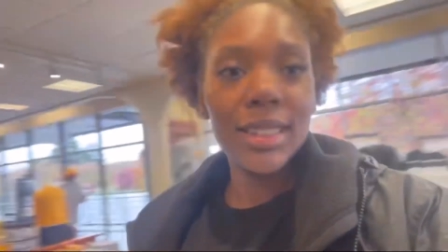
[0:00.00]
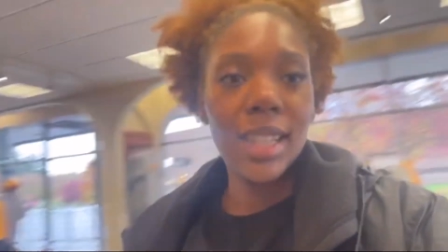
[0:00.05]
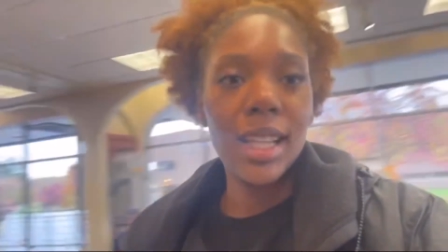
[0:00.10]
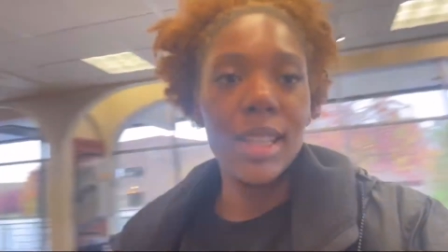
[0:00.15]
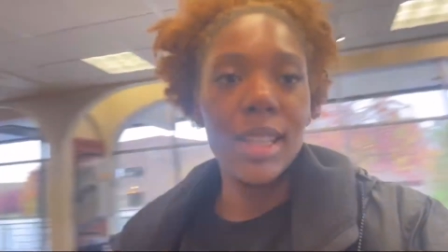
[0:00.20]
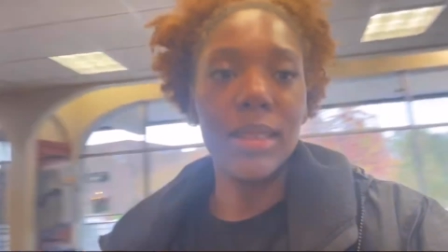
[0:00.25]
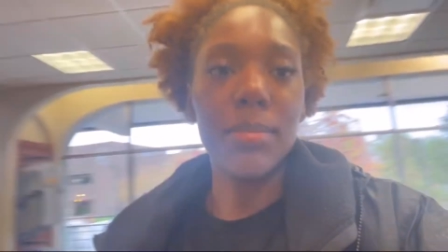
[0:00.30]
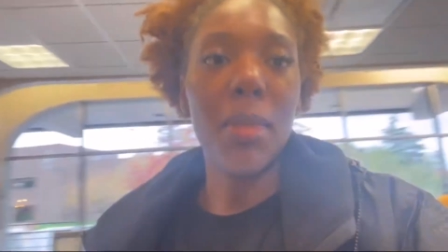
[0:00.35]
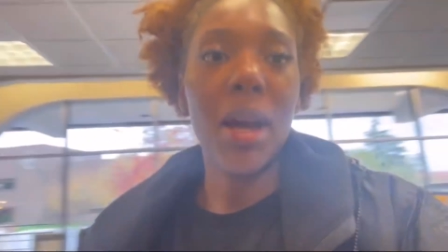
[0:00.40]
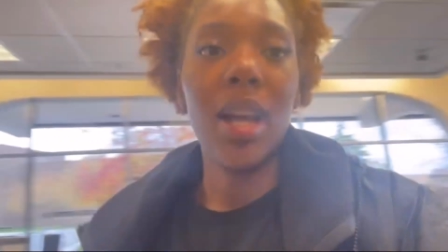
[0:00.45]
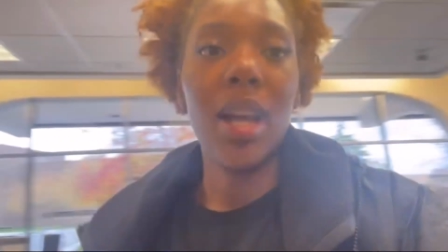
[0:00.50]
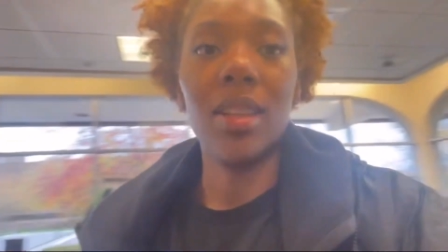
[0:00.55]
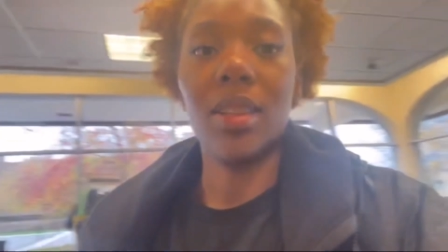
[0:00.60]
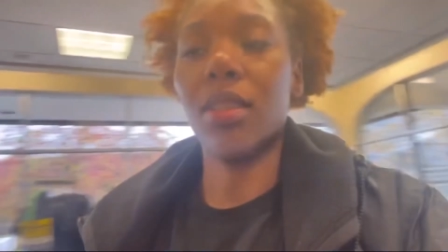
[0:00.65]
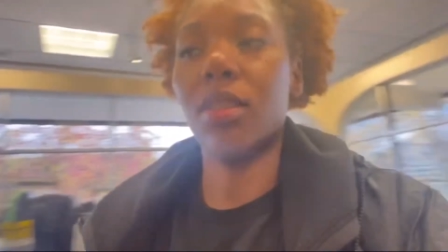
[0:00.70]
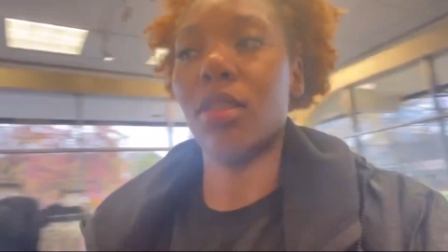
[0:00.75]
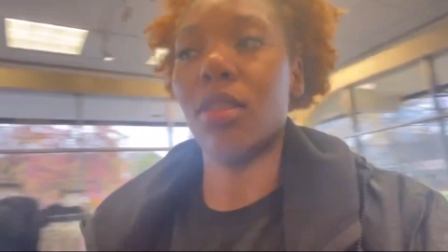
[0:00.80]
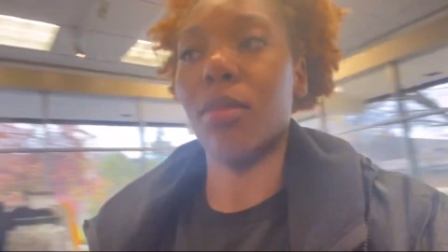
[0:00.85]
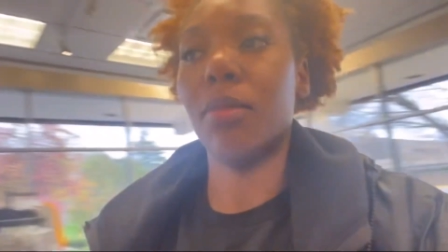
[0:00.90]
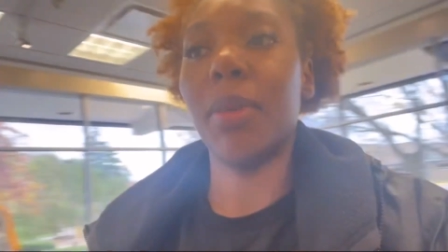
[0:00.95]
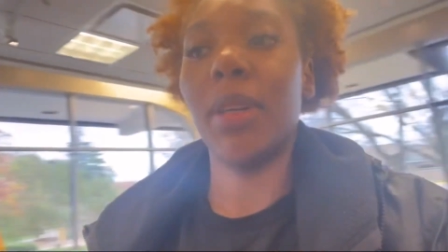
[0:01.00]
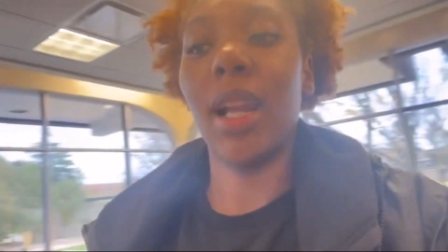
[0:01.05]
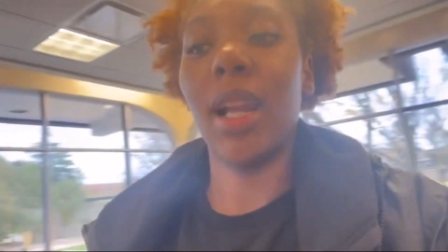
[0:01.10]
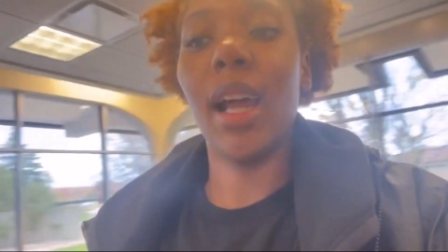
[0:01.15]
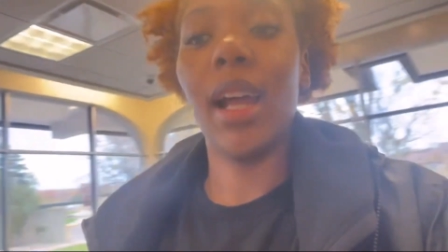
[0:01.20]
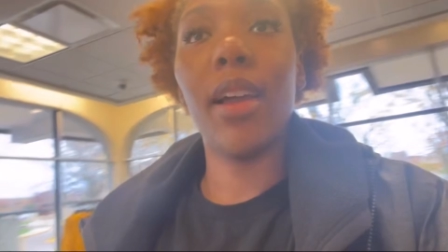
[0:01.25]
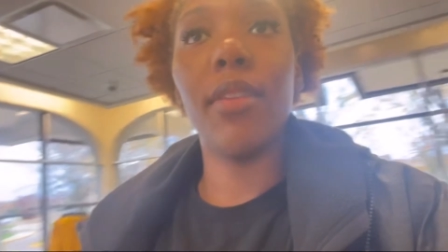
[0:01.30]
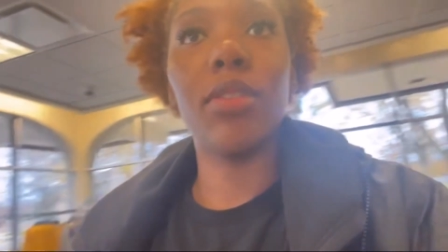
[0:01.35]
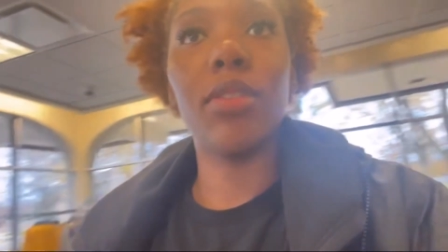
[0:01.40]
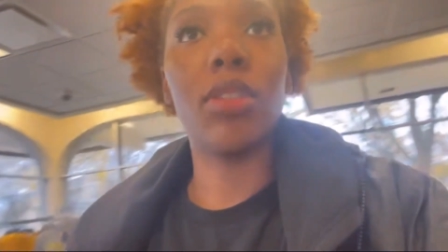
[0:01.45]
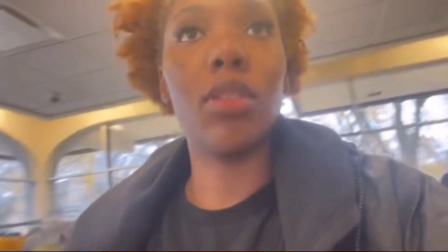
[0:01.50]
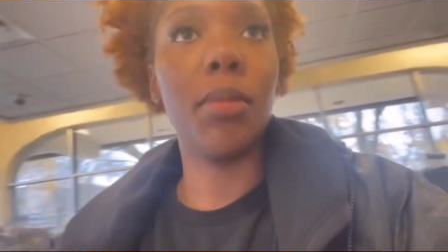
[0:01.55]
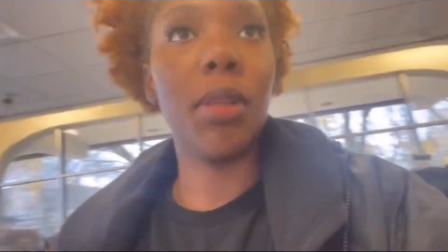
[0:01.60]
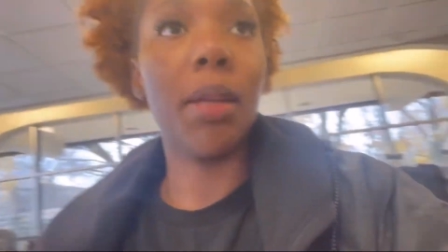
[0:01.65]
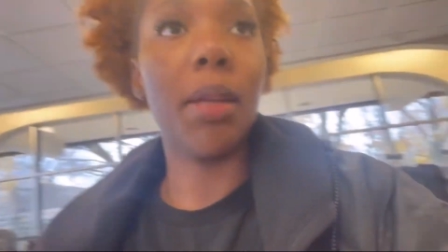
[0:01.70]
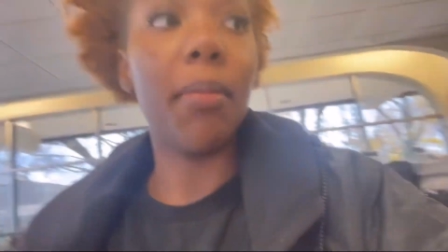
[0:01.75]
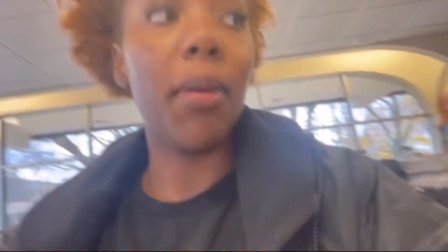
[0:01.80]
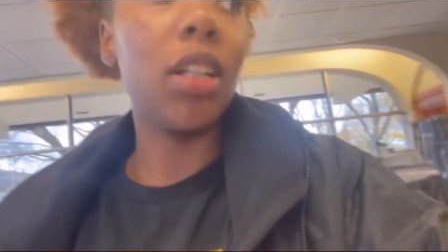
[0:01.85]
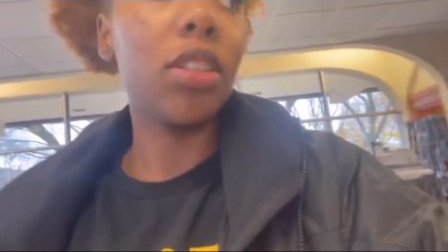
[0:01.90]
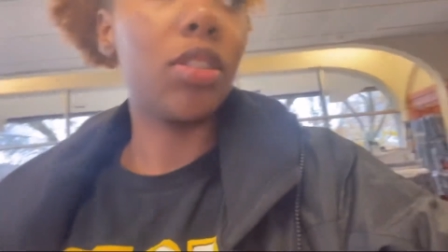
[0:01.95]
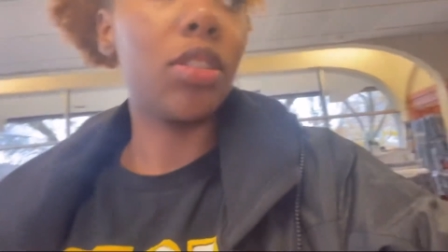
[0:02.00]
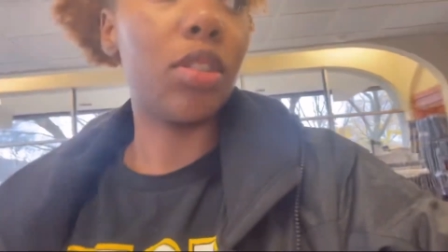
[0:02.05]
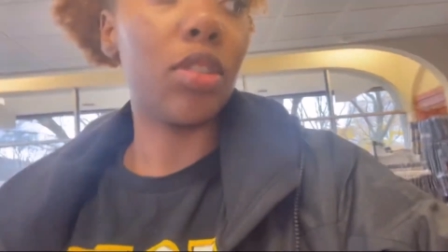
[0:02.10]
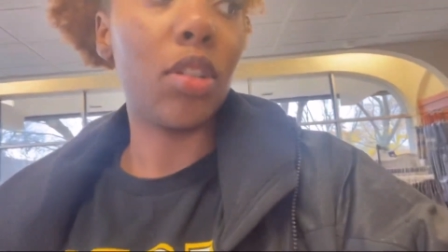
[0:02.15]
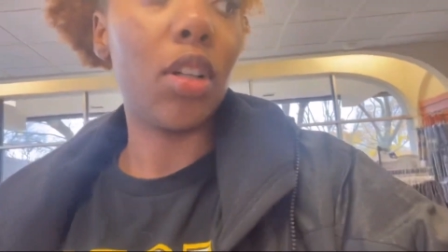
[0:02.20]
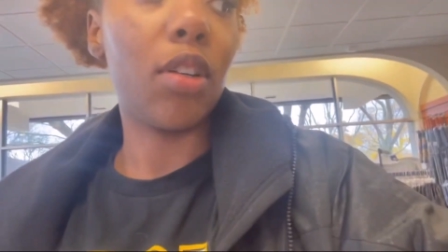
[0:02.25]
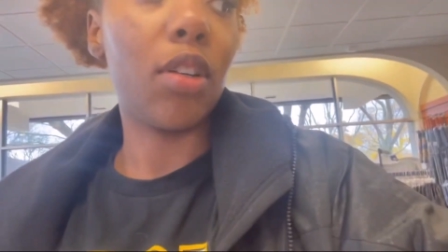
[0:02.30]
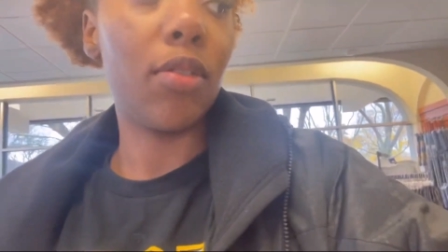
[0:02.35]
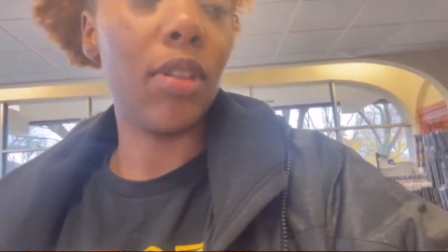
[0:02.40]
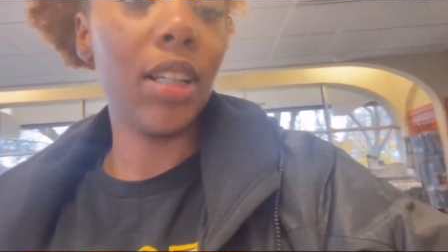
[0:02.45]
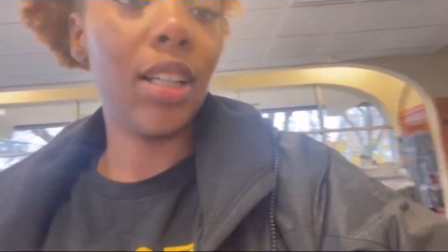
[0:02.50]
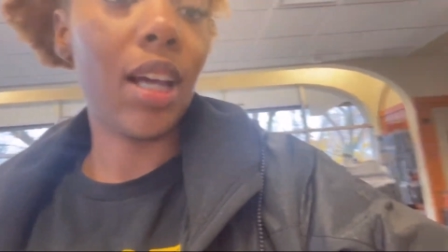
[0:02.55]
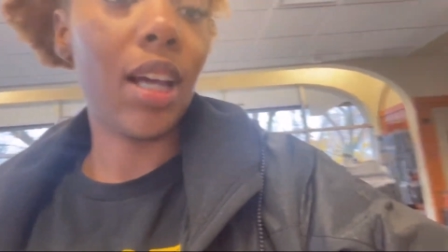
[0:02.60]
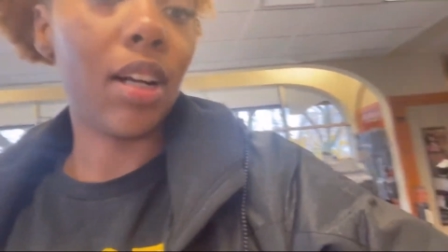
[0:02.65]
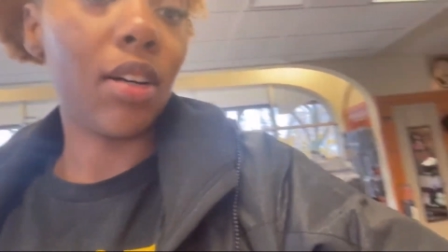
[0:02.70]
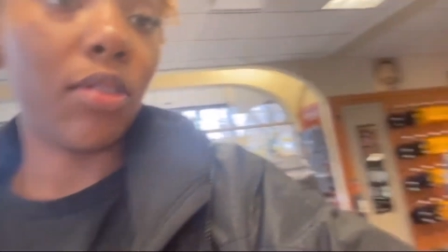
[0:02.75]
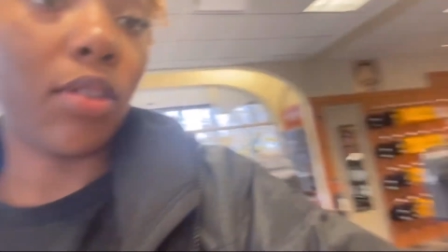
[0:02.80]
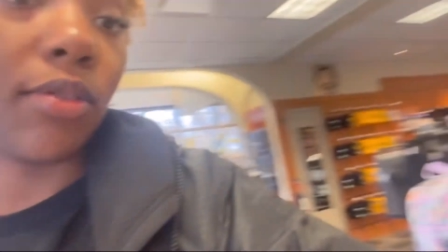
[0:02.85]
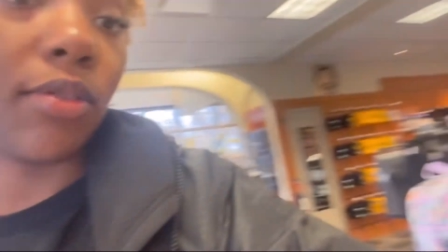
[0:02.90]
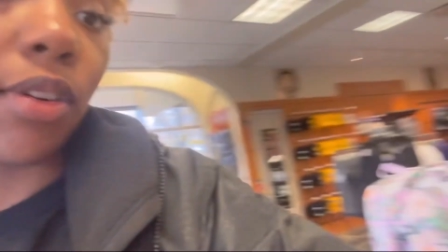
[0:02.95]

says Mott though, but I have so many Mott shirts already. I don't know if